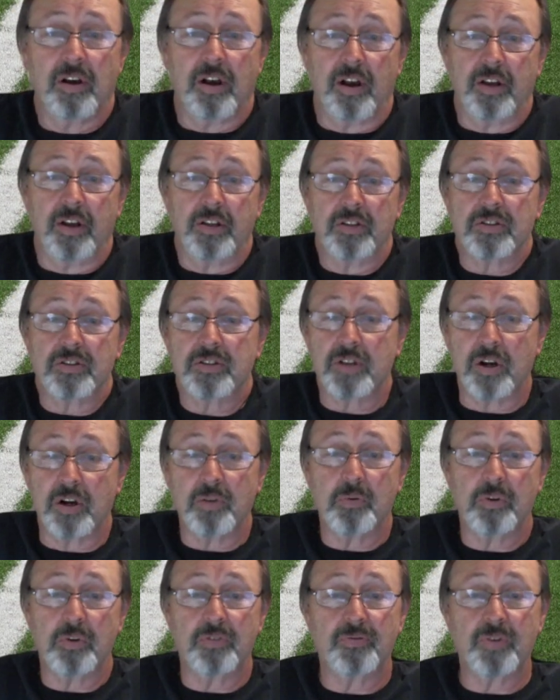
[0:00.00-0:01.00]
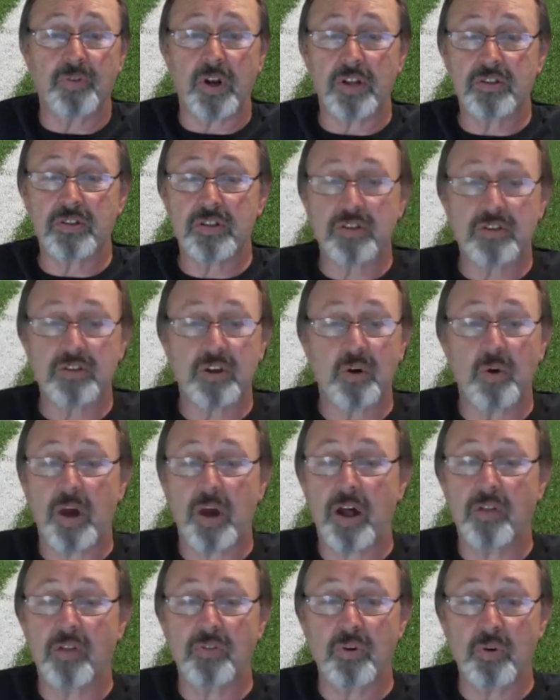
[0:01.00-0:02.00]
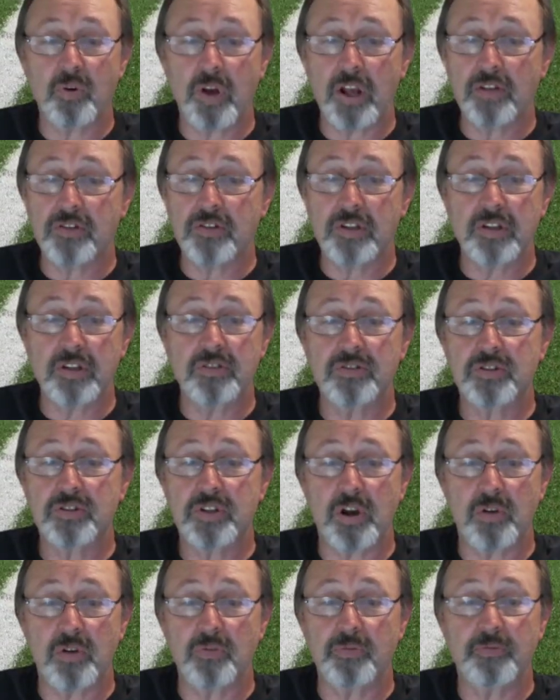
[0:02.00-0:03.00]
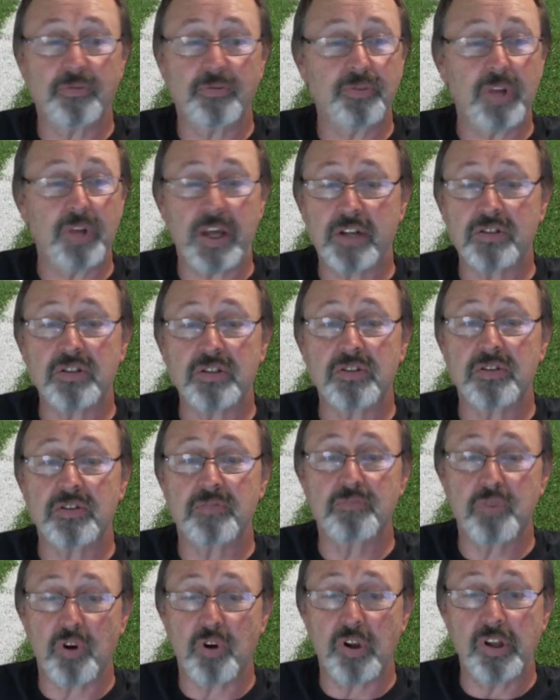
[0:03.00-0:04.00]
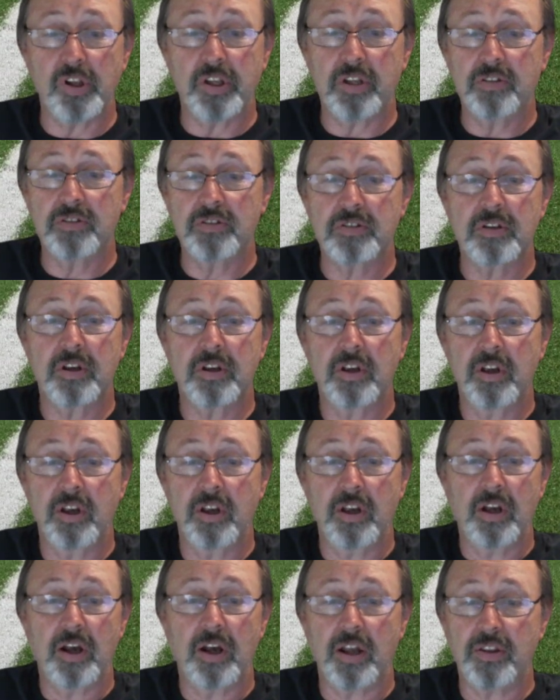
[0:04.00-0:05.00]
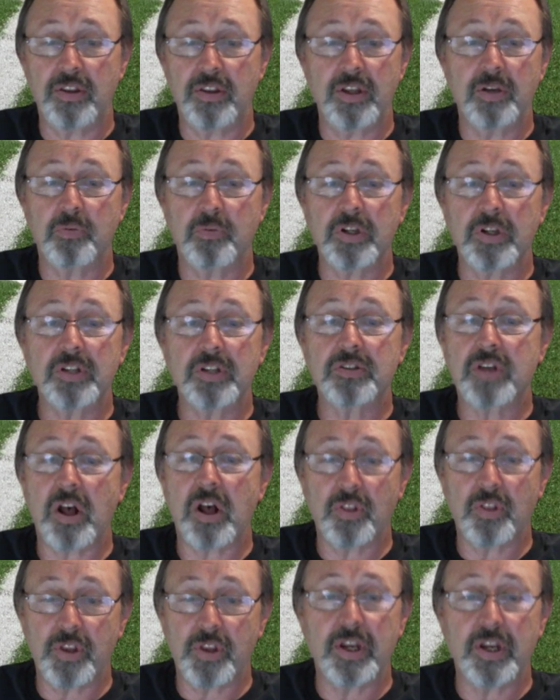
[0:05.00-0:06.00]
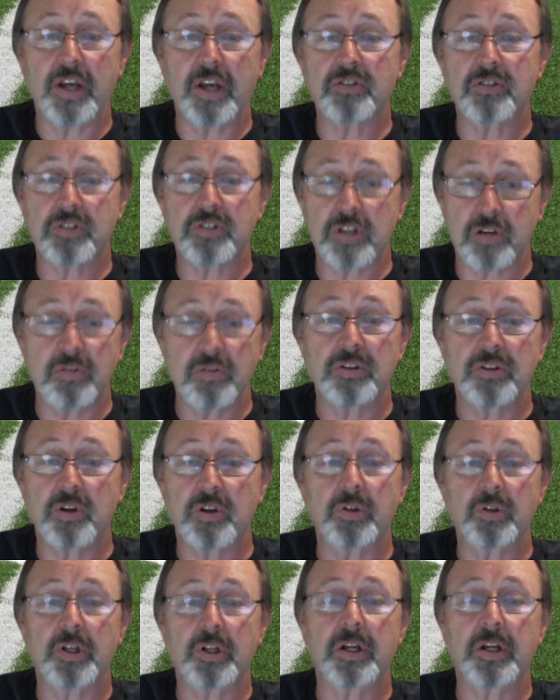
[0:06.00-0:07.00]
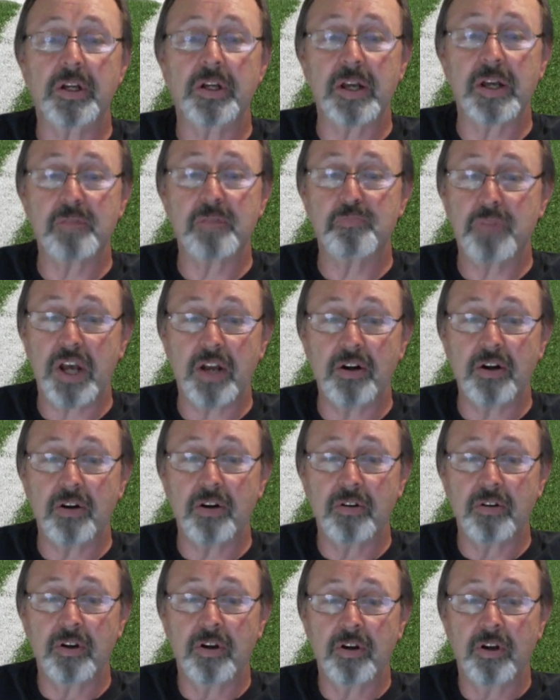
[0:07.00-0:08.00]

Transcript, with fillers: Uh, you stuck with Francisco Alvarez. He's shown flashes of brilliance. I think when he's healthy next year, he's only going to get better.